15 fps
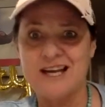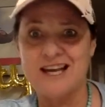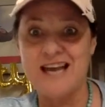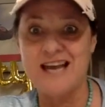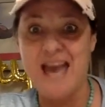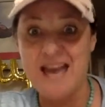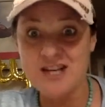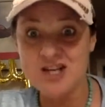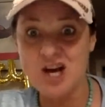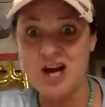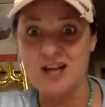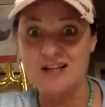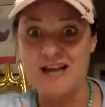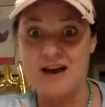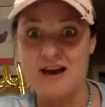can
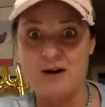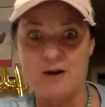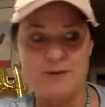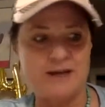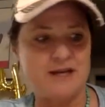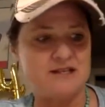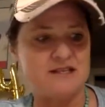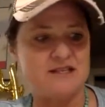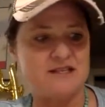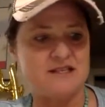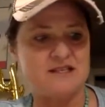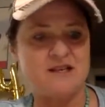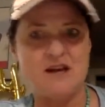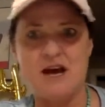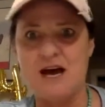talk louder
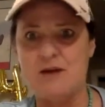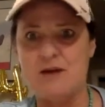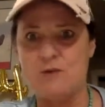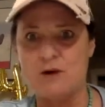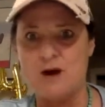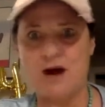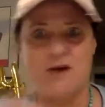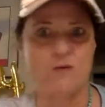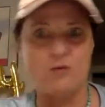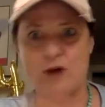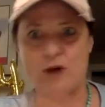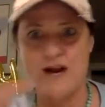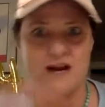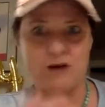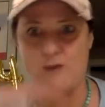because we're not
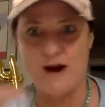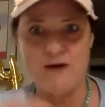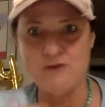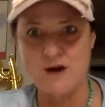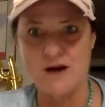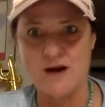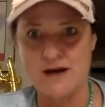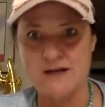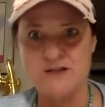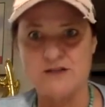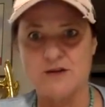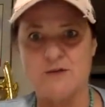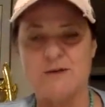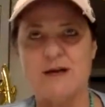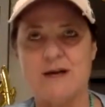running around on it
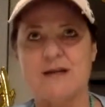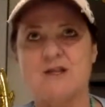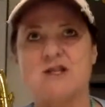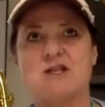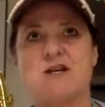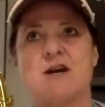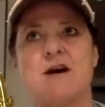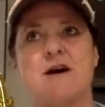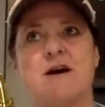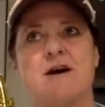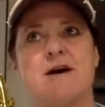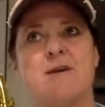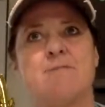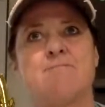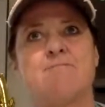so much.
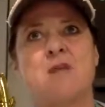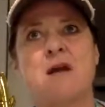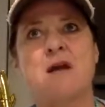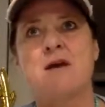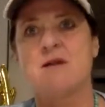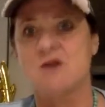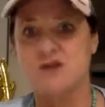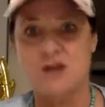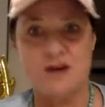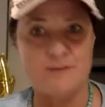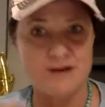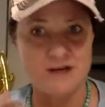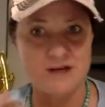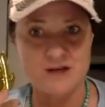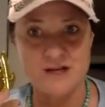There's
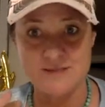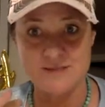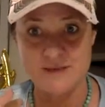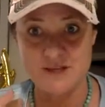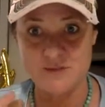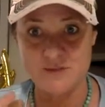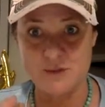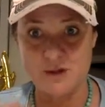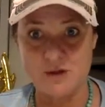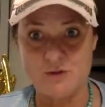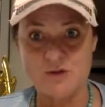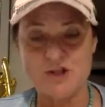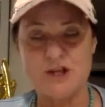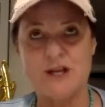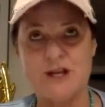not as much
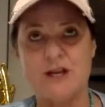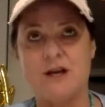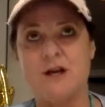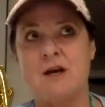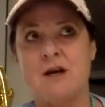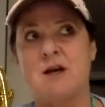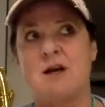pollution.